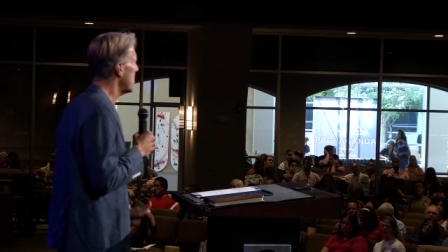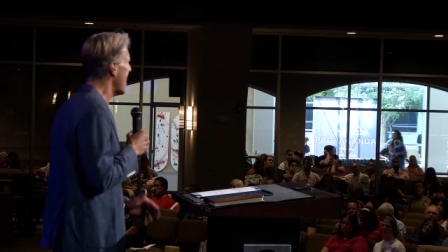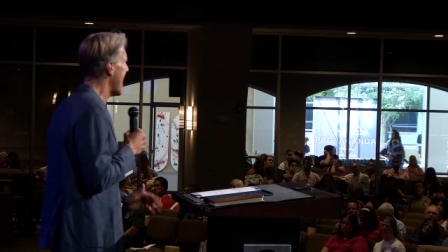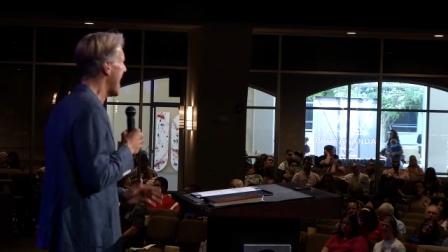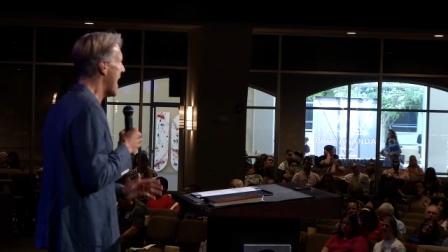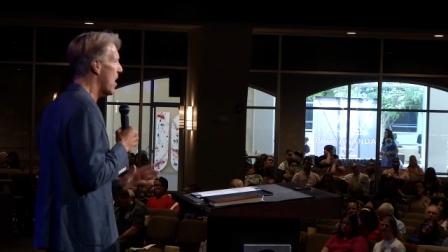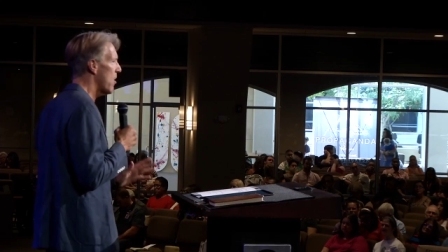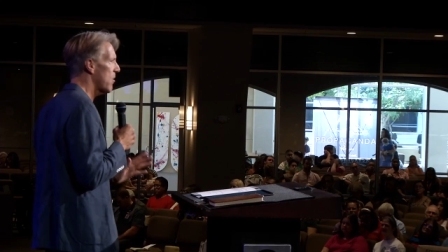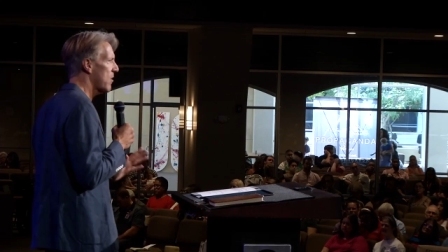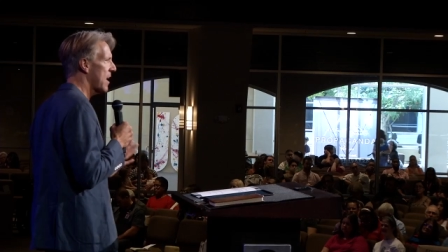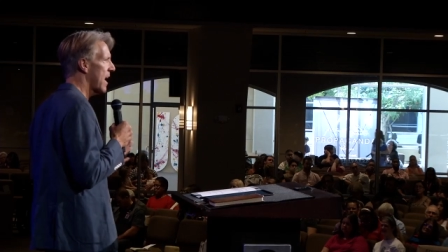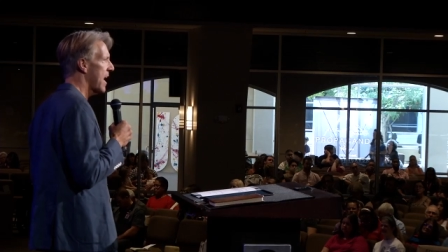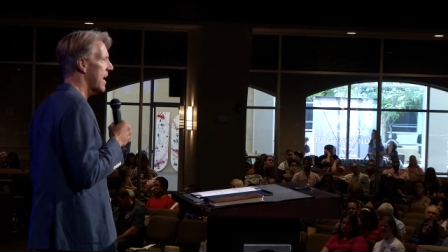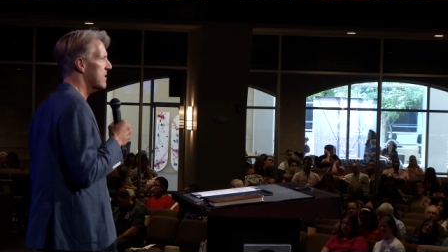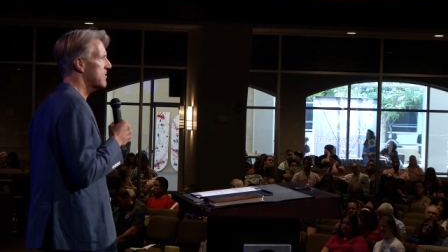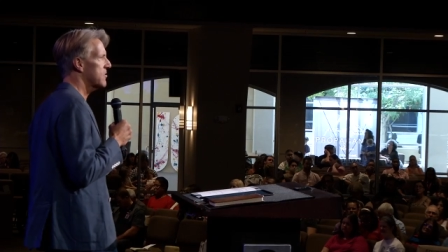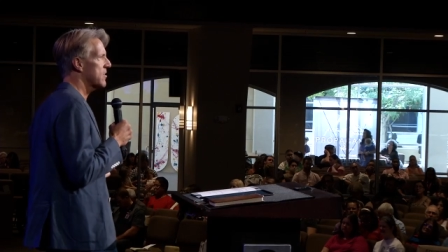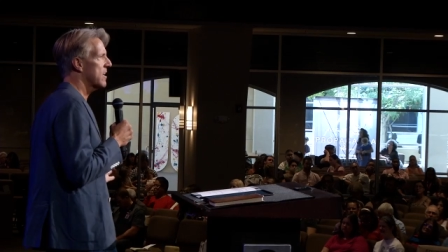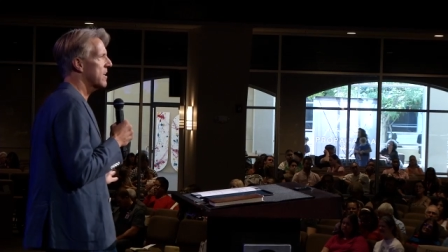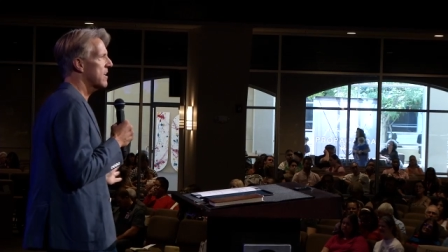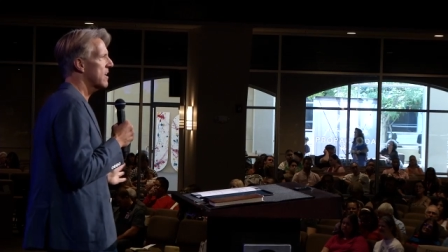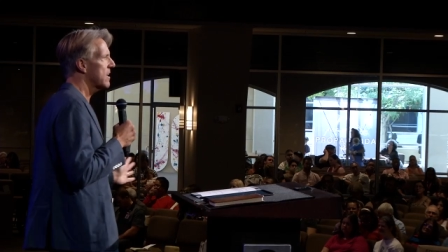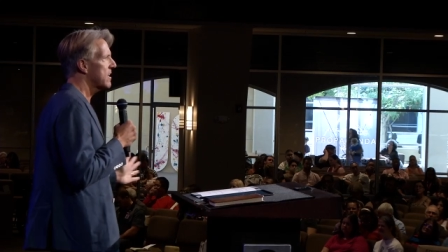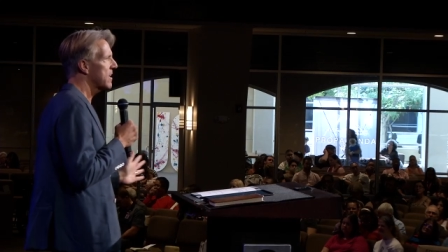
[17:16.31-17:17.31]
how God's
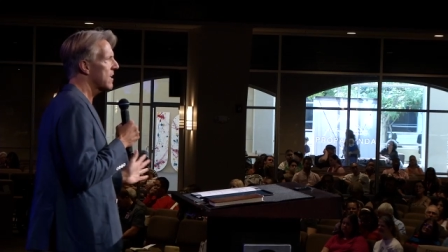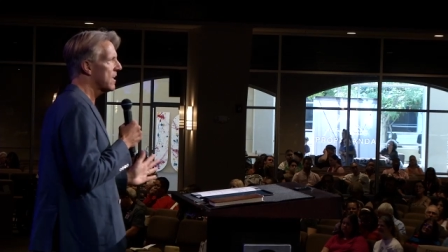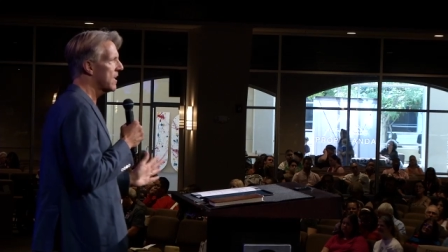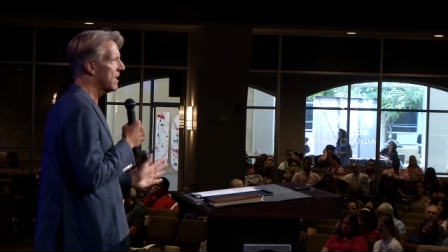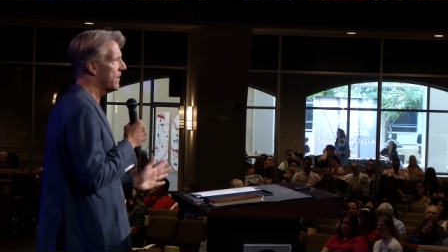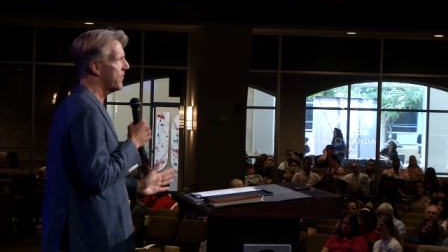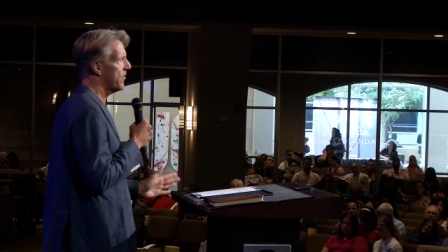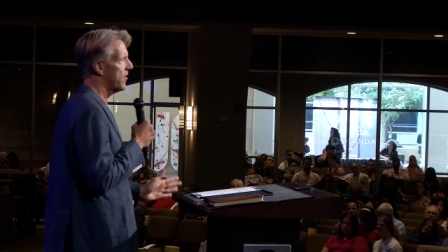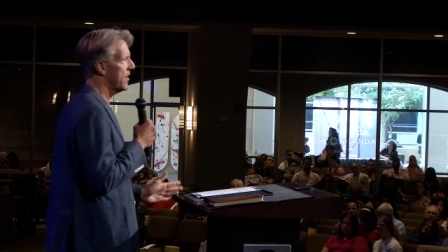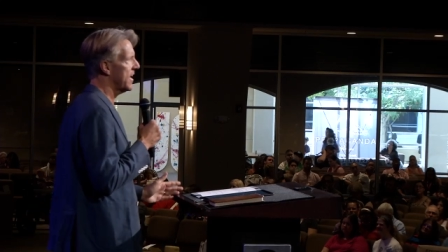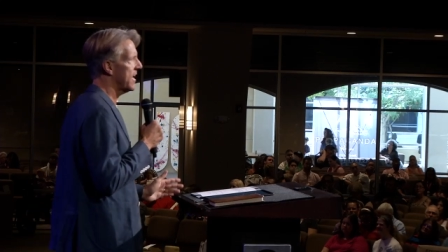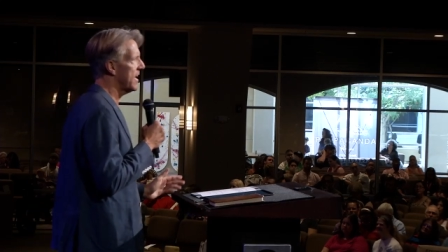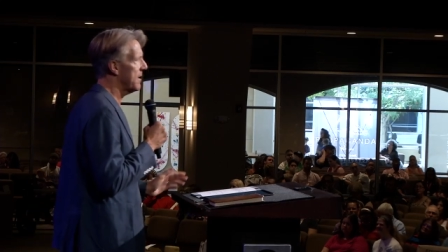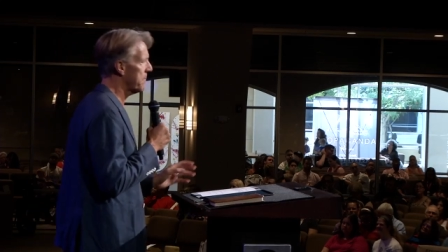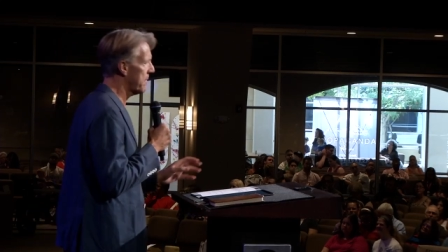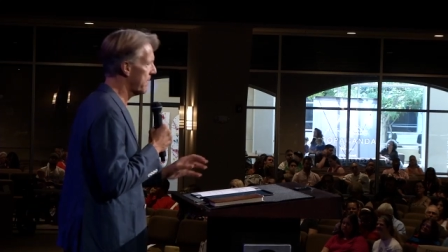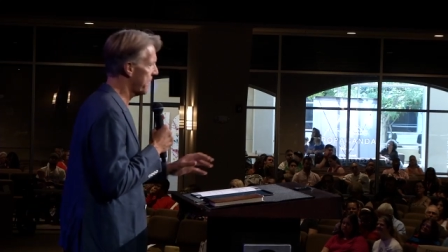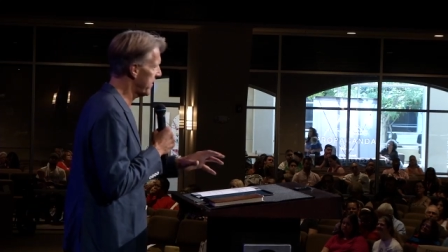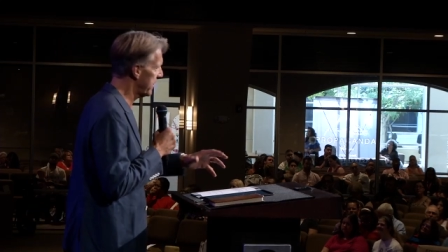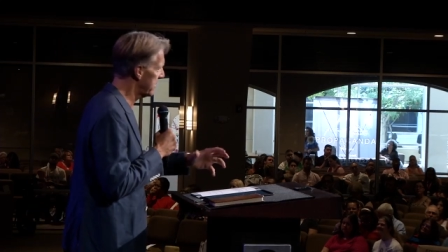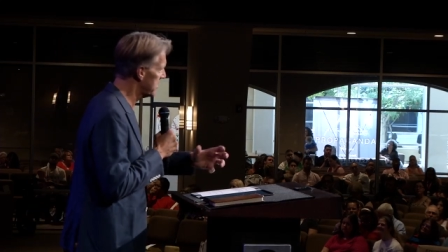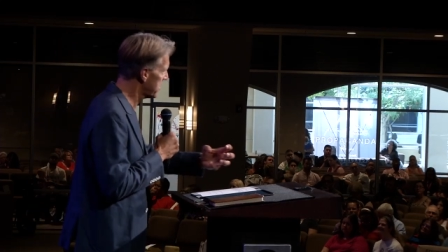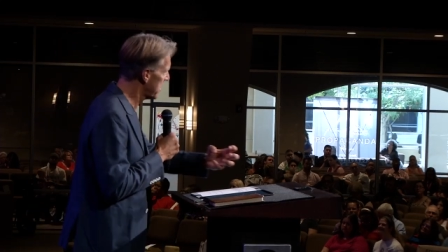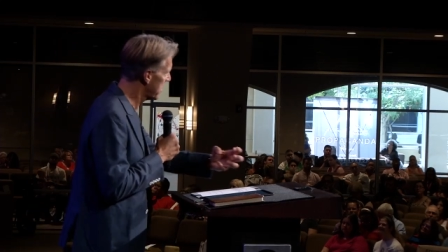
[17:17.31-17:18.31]
going to deliver him, if
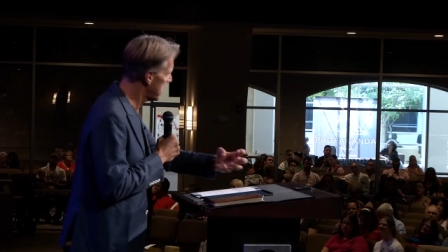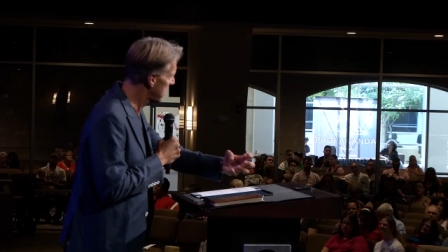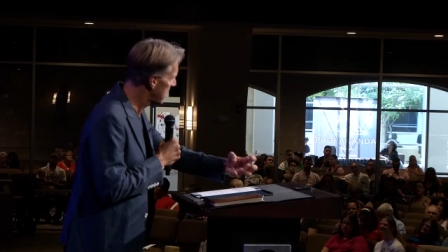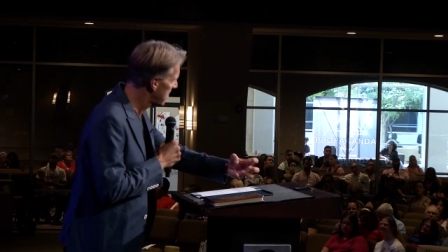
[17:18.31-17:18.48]
he's going to